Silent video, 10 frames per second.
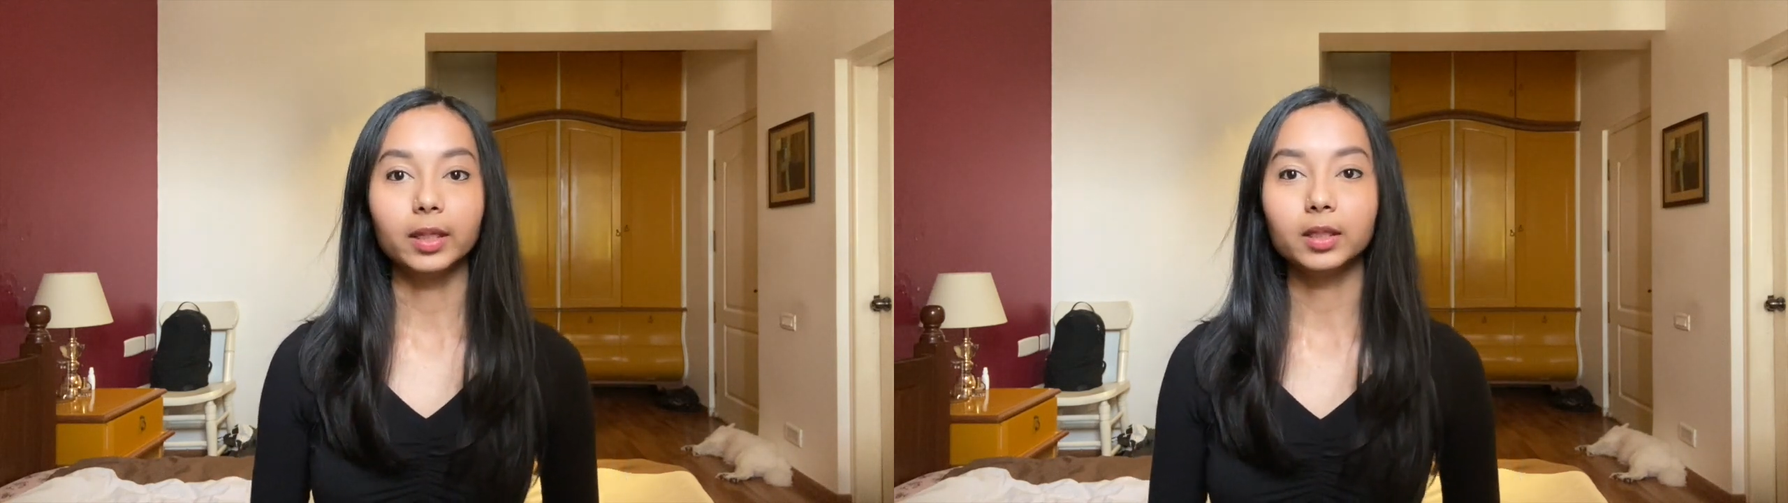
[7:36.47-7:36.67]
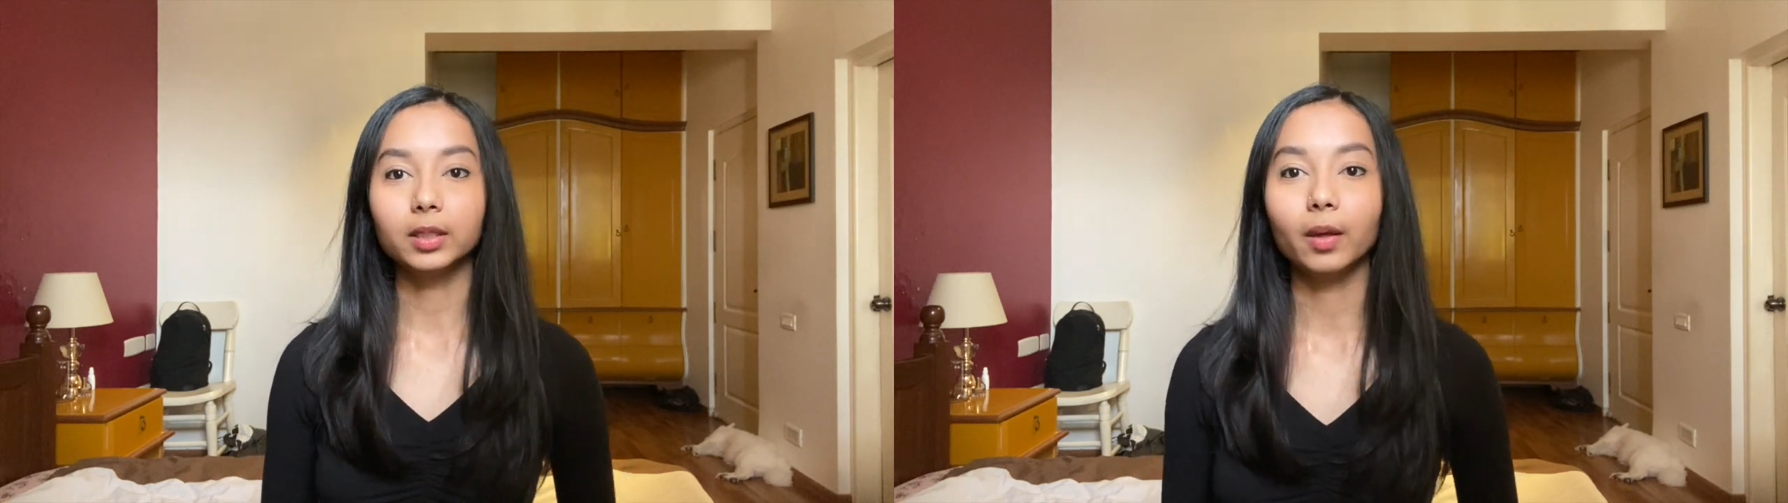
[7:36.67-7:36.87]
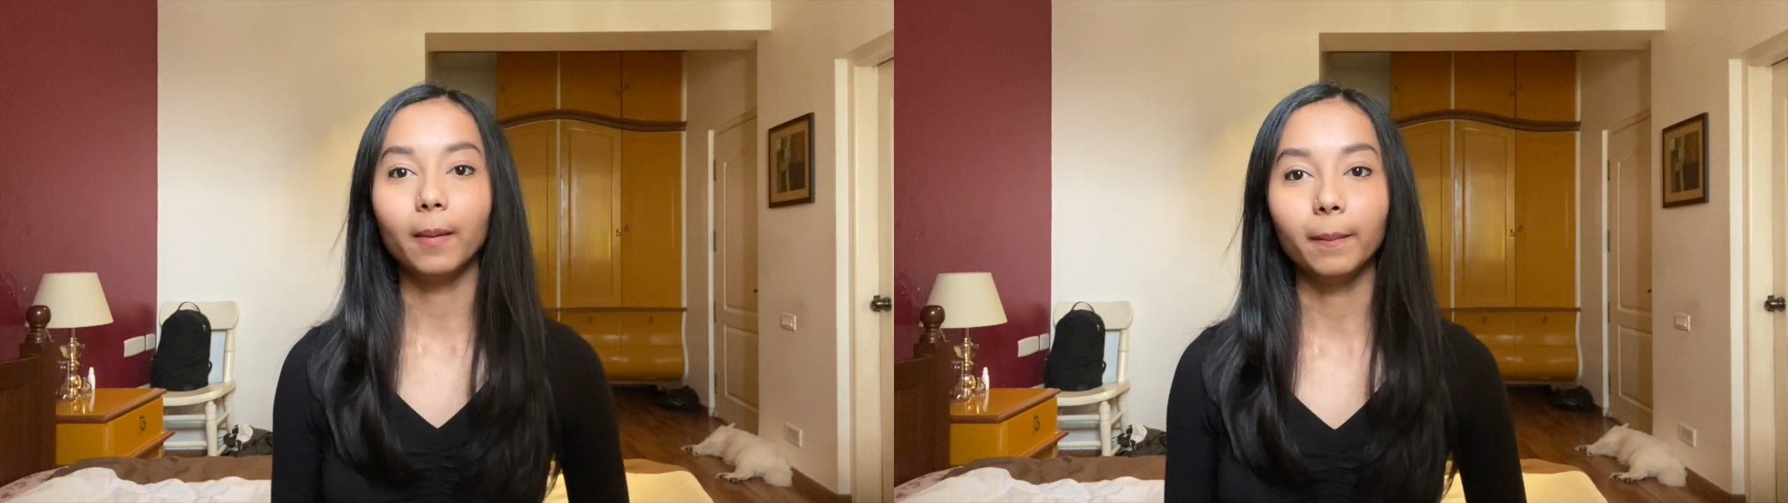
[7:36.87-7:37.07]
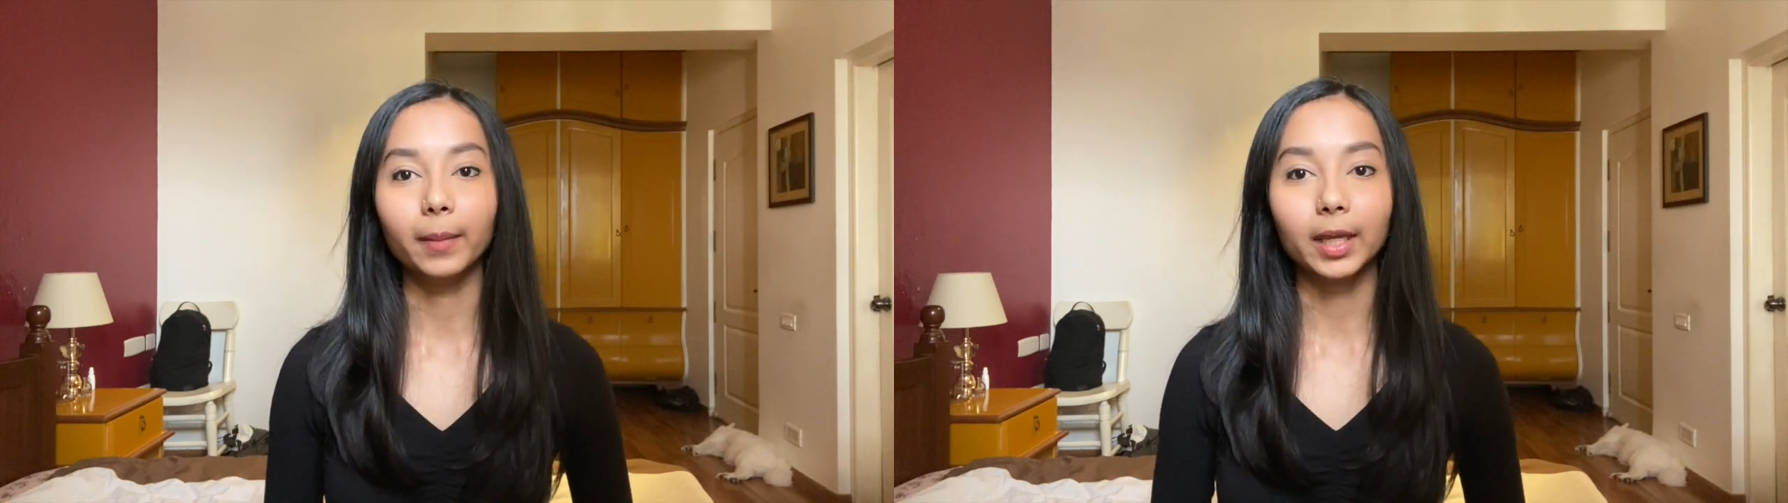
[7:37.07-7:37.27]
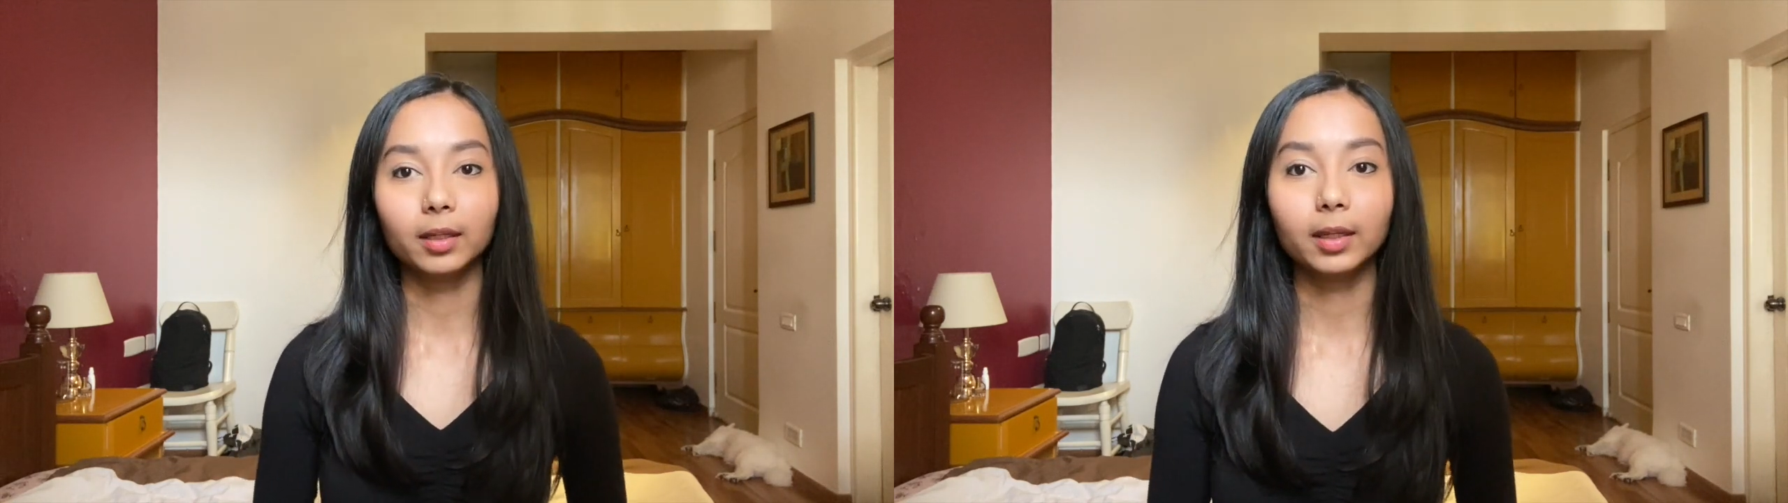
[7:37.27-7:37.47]
It's
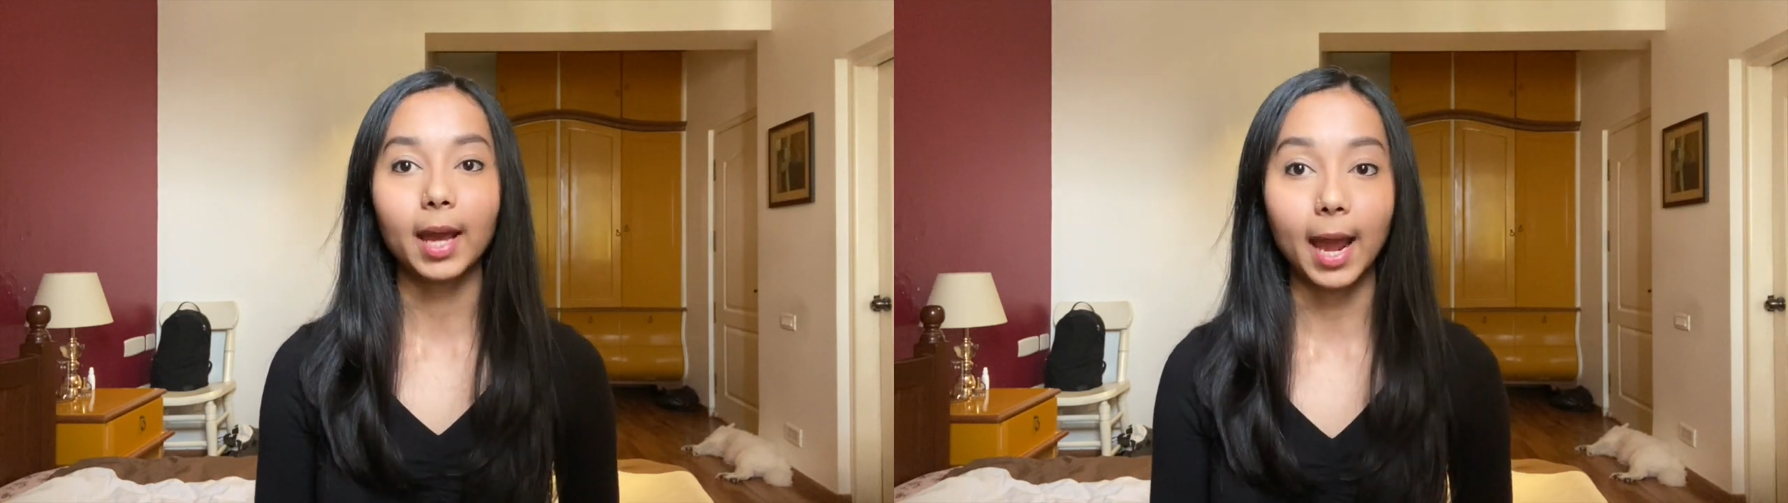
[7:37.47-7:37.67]
mainly